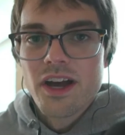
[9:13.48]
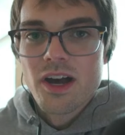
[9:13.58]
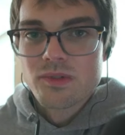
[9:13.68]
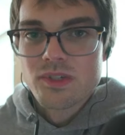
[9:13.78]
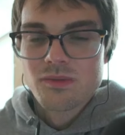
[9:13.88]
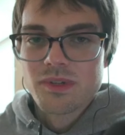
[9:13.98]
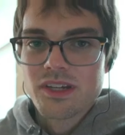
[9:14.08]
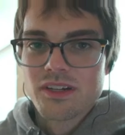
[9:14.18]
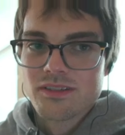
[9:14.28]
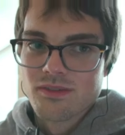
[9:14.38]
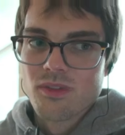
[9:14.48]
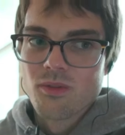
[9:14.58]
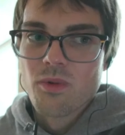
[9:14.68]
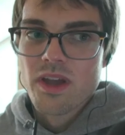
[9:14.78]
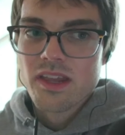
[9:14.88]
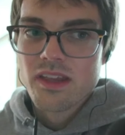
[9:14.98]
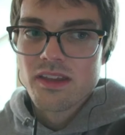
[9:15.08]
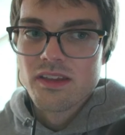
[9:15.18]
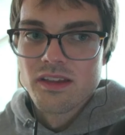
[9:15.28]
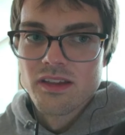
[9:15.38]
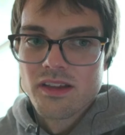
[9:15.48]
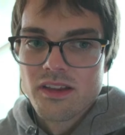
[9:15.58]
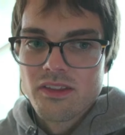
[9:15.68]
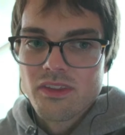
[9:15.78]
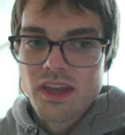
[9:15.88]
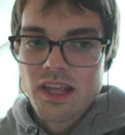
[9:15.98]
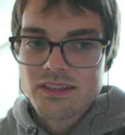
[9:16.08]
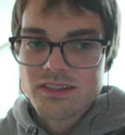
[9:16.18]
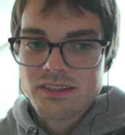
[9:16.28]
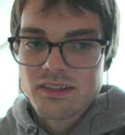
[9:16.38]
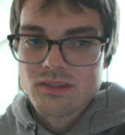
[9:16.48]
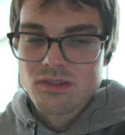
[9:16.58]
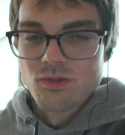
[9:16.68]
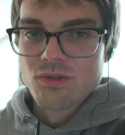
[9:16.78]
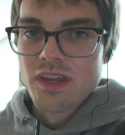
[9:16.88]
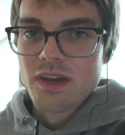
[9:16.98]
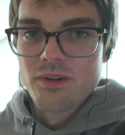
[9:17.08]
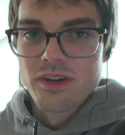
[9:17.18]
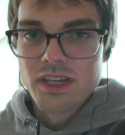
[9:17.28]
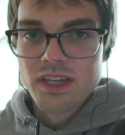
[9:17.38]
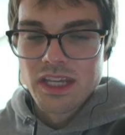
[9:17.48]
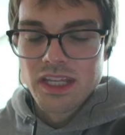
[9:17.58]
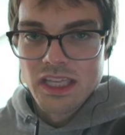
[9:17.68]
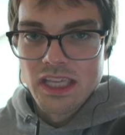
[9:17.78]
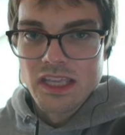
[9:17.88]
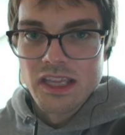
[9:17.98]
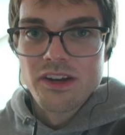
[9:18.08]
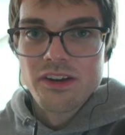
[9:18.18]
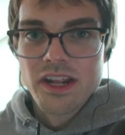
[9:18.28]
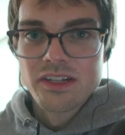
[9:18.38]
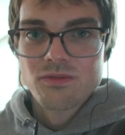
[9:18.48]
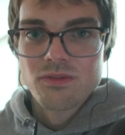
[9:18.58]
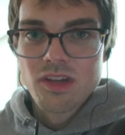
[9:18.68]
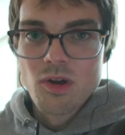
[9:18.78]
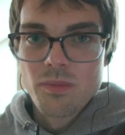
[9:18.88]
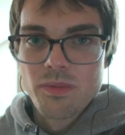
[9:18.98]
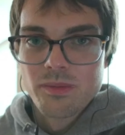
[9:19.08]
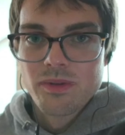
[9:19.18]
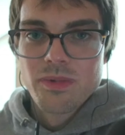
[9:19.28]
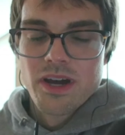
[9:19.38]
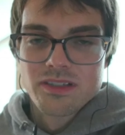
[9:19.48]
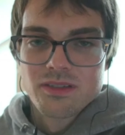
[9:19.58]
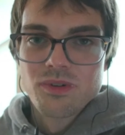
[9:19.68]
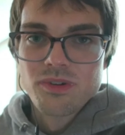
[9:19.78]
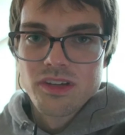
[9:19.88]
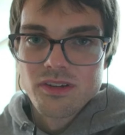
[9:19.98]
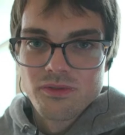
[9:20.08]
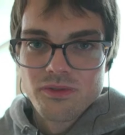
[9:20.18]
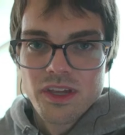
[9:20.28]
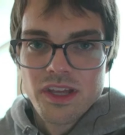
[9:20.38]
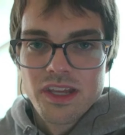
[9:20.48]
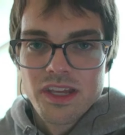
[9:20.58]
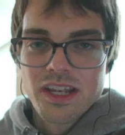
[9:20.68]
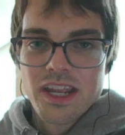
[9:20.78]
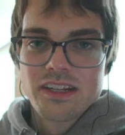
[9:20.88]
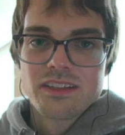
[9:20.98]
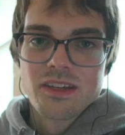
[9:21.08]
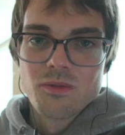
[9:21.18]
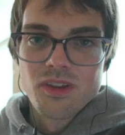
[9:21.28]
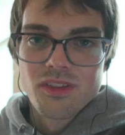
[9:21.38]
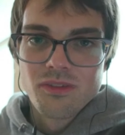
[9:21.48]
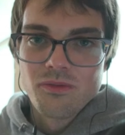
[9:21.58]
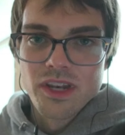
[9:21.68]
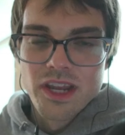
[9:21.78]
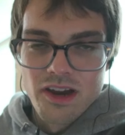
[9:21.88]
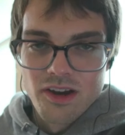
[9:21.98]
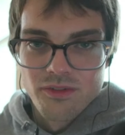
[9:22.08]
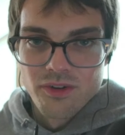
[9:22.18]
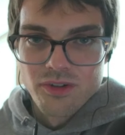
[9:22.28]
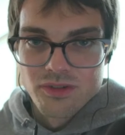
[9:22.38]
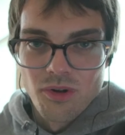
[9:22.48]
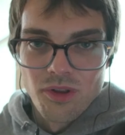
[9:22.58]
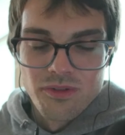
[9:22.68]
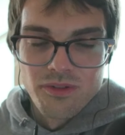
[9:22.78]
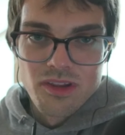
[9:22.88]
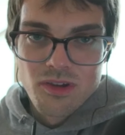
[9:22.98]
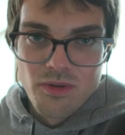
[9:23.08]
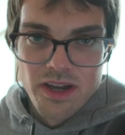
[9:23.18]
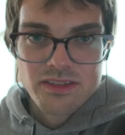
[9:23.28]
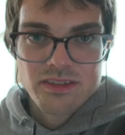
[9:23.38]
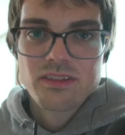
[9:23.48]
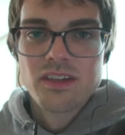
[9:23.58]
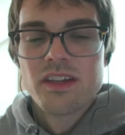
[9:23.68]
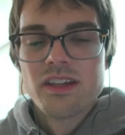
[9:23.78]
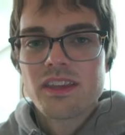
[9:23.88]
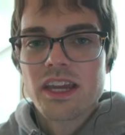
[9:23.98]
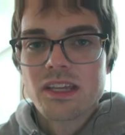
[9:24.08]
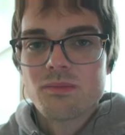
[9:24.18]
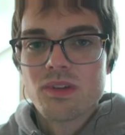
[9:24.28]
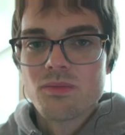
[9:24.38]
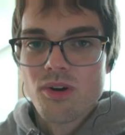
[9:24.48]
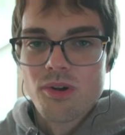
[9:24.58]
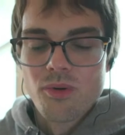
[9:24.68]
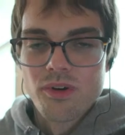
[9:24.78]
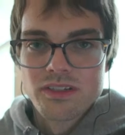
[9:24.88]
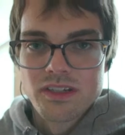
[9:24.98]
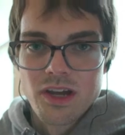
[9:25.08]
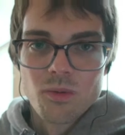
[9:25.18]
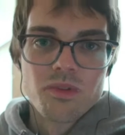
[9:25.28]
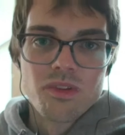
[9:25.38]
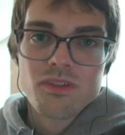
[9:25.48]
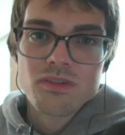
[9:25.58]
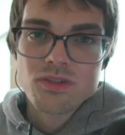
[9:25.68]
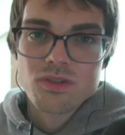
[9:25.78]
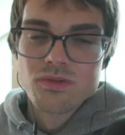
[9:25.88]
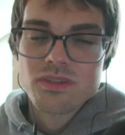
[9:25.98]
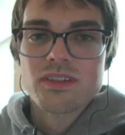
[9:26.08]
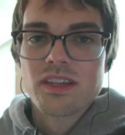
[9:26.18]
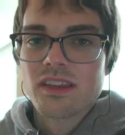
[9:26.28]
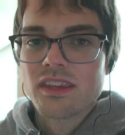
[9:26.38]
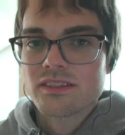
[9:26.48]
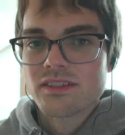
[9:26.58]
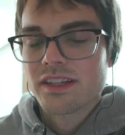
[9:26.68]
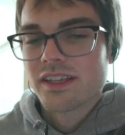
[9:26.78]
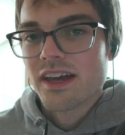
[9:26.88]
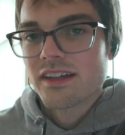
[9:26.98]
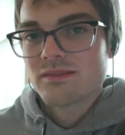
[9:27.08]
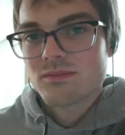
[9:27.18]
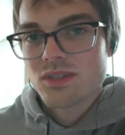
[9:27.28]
Just because of the way that social networking and the internet has really opened up the possibility of connecting with videographers all over the US that can be brought on to help with shoots and things like that.